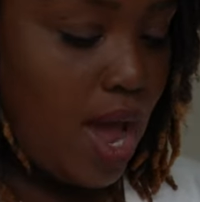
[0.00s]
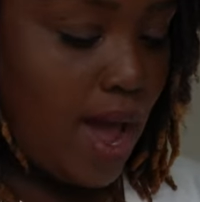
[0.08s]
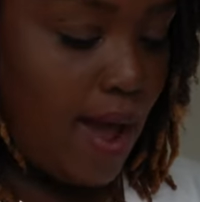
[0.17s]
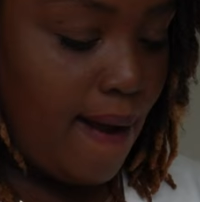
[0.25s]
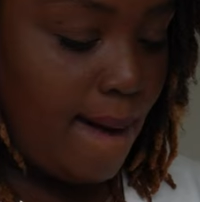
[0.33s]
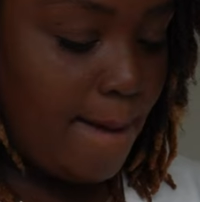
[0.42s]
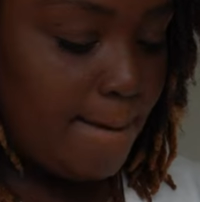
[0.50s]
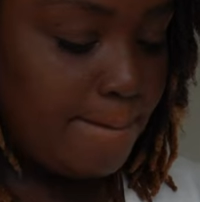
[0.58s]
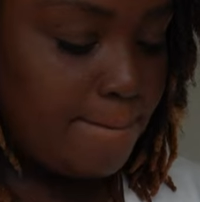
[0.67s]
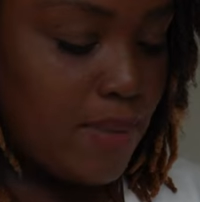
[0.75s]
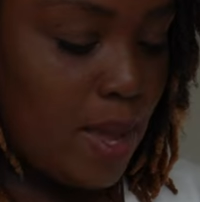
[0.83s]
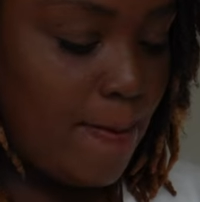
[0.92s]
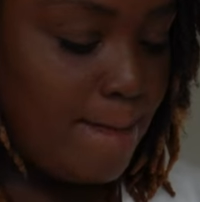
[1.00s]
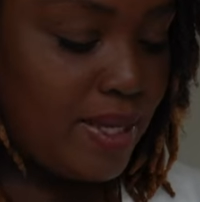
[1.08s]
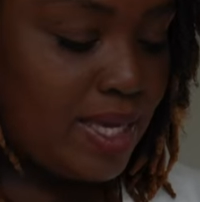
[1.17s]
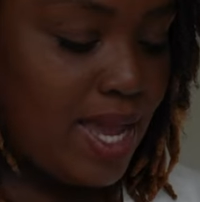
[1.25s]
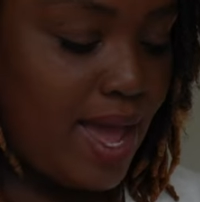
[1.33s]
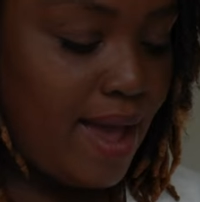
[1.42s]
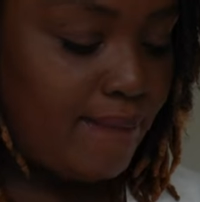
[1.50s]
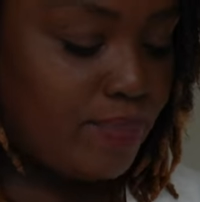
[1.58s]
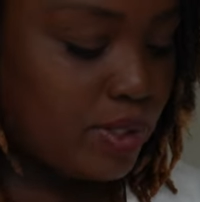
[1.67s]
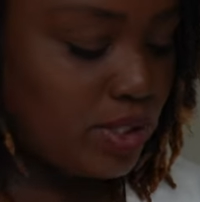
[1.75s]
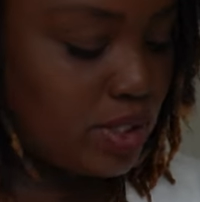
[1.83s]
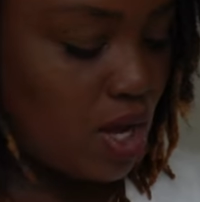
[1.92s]
But yeah,
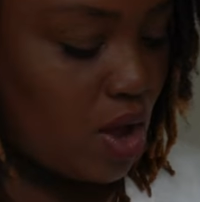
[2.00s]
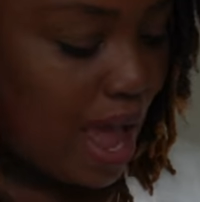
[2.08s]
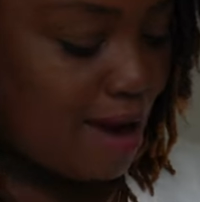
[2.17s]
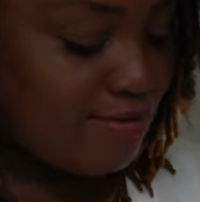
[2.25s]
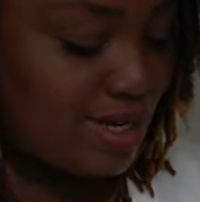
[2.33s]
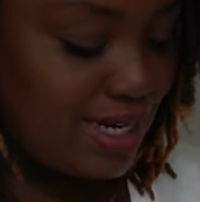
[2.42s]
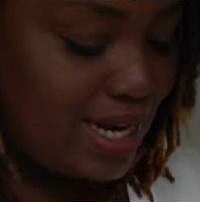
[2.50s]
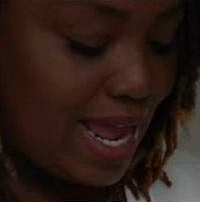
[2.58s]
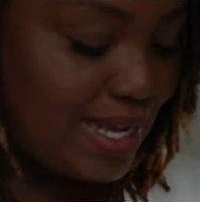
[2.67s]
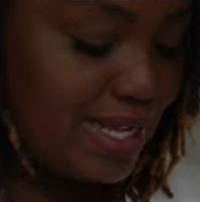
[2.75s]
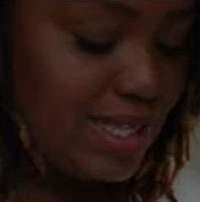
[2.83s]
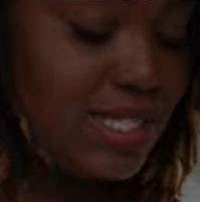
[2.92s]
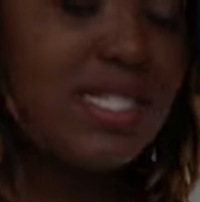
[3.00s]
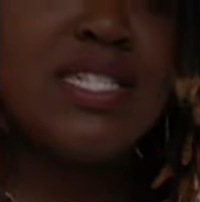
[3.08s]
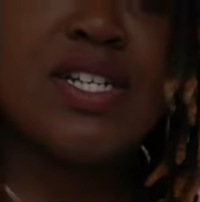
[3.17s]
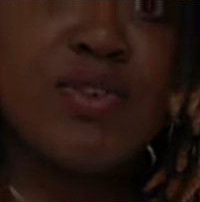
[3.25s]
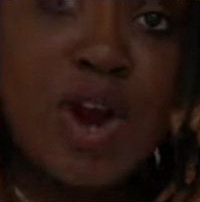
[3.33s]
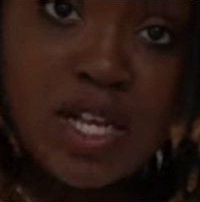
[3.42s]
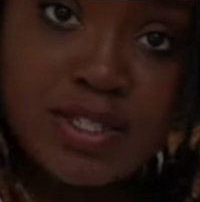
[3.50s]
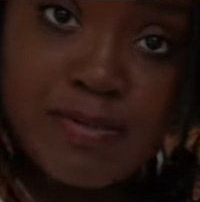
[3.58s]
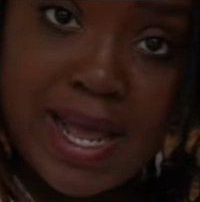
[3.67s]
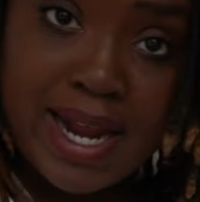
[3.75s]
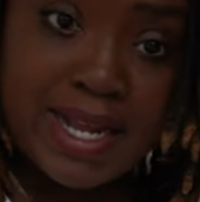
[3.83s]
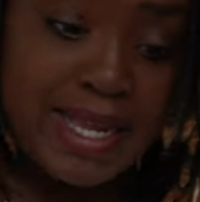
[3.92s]
so I really like it. This is a
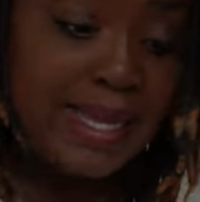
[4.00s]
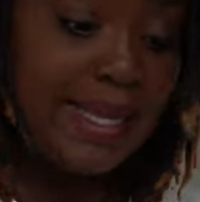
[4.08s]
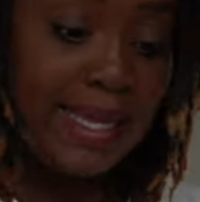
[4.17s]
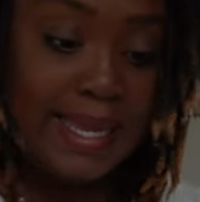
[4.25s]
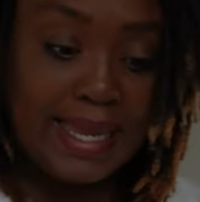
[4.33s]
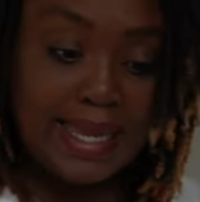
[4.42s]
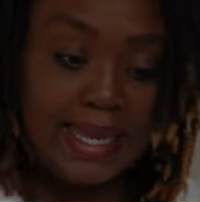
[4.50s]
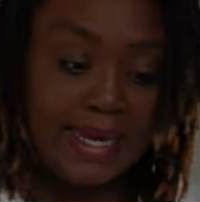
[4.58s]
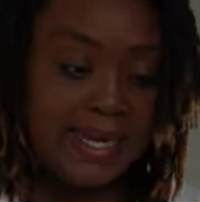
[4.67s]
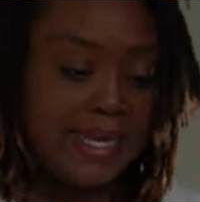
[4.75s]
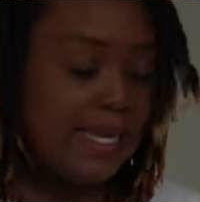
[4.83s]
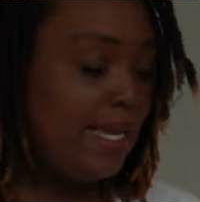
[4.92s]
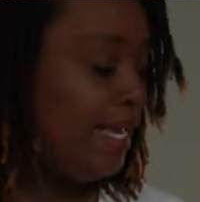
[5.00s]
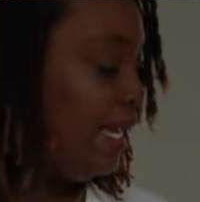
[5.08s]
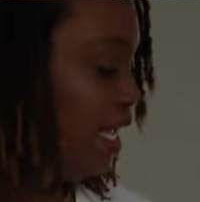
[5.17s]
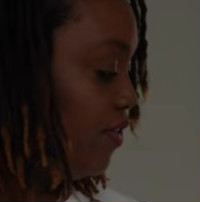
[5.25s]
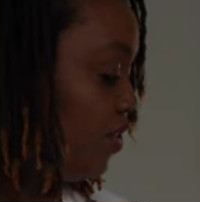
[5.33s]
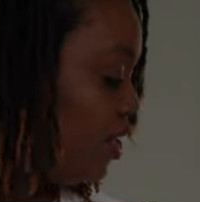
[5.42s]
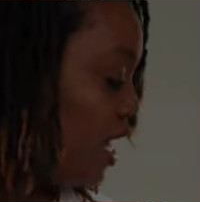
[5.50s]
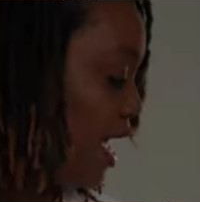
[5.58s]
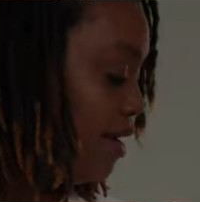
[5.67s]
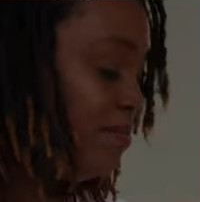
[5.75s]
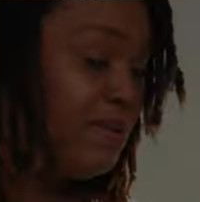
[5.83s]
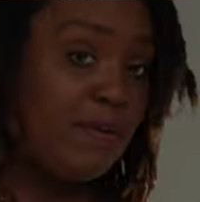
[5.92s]
crossbody. Again, if you're
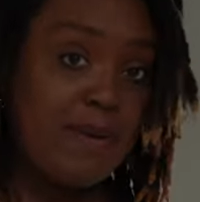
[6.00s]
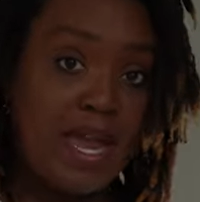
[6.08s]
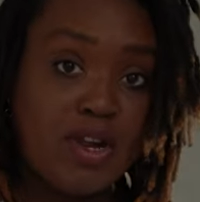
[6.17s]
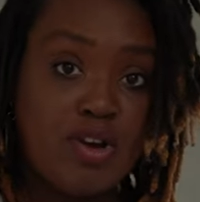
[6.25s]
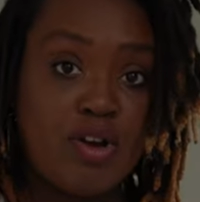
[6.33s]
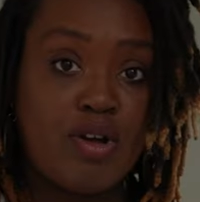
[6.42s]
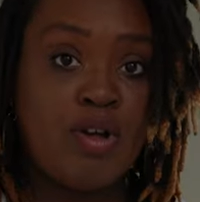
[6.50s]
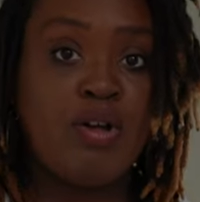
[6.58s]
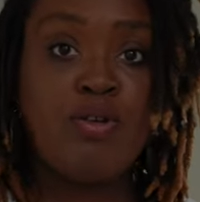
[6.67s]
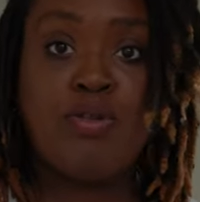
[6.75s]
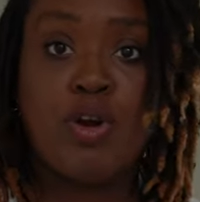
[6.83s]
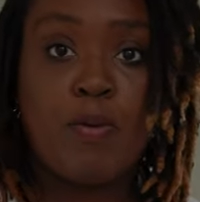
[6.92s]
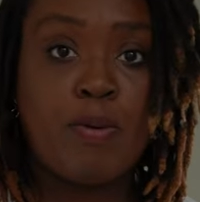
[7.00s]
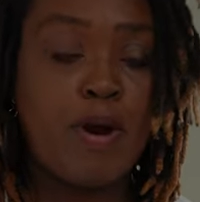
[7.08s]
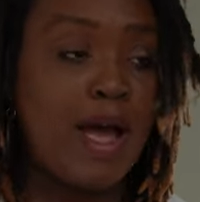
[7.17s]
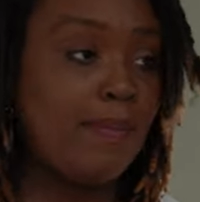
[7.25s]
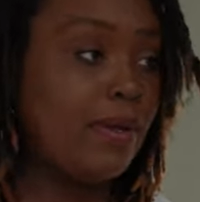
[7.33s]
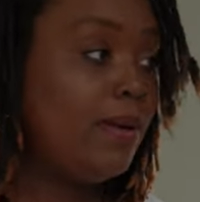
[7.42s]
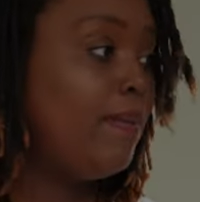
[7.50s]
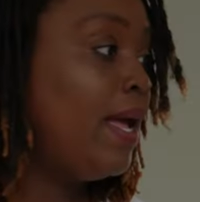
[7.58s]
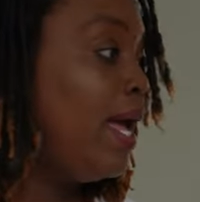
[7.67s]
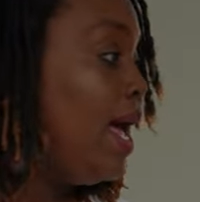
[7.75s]
not a big bag girl, no problem.